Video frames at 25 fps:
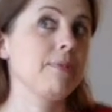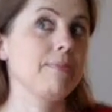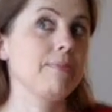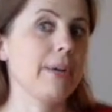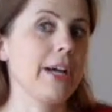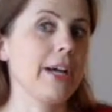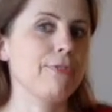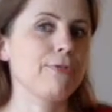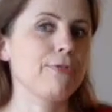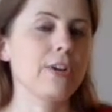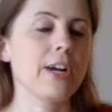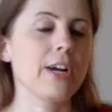
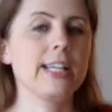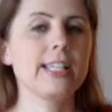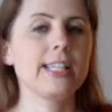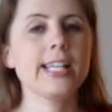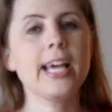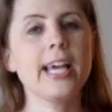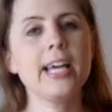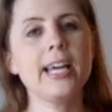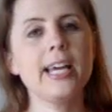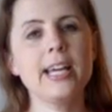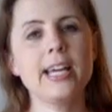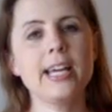my friend,
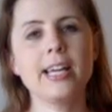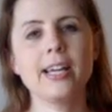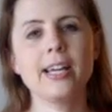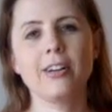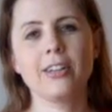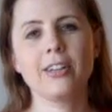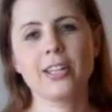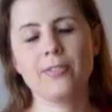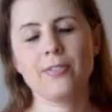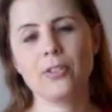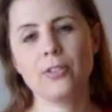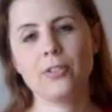hey,
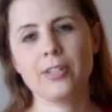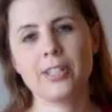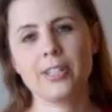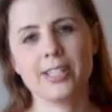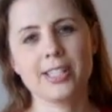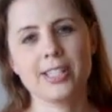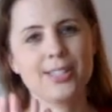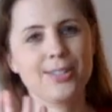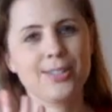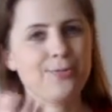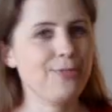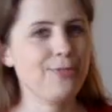I'll give you
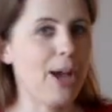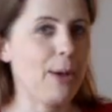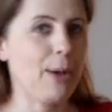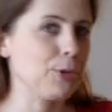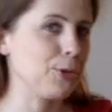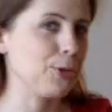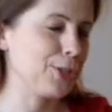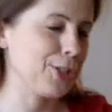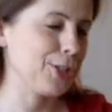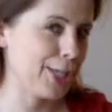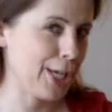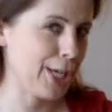this
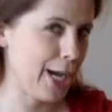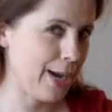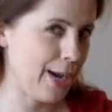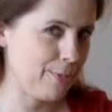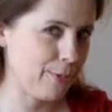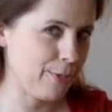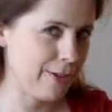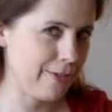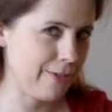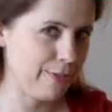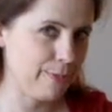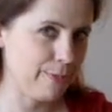fabulous
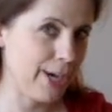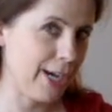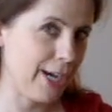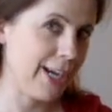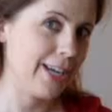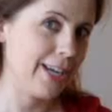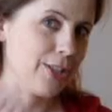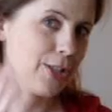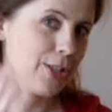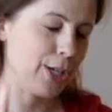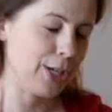camera of mine